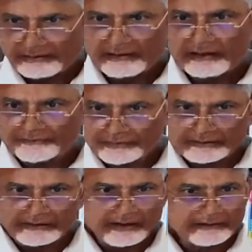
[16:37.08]
After
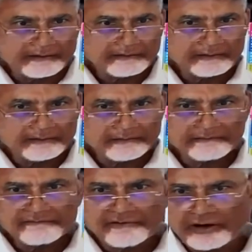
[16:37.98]
that,
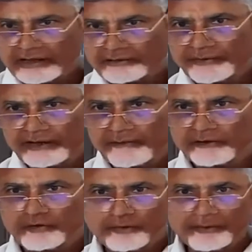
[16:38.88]
world has become a
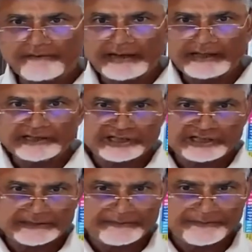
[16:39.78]
global
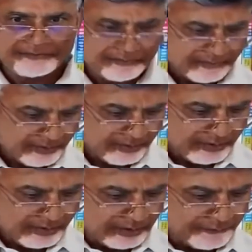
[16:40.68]
village.
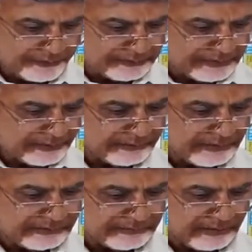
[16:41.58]
If you see
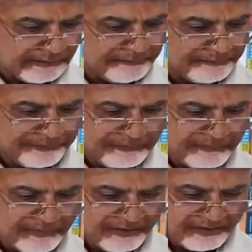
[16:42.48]
Tesla,
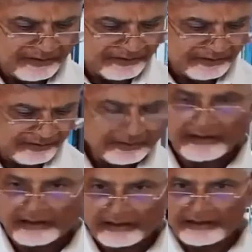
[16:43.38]

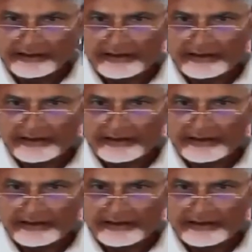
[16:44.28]
I had